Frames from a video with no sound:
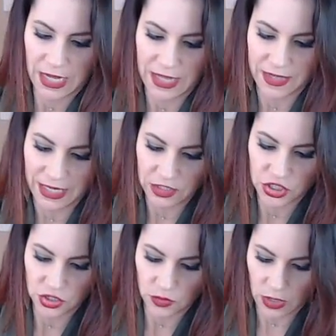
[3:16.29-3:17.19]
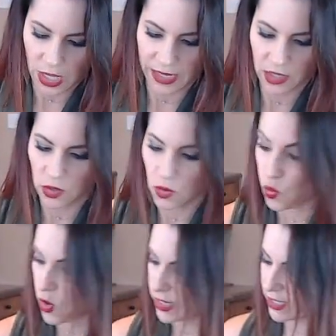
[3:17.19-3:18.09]
And then I do like
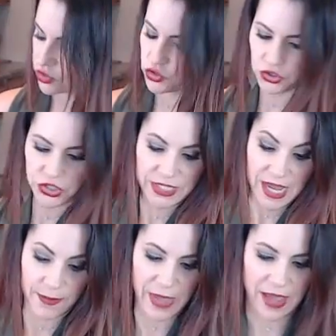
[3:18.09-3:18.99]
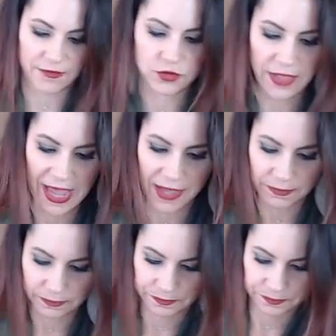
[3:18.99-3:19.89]
one extra step after that,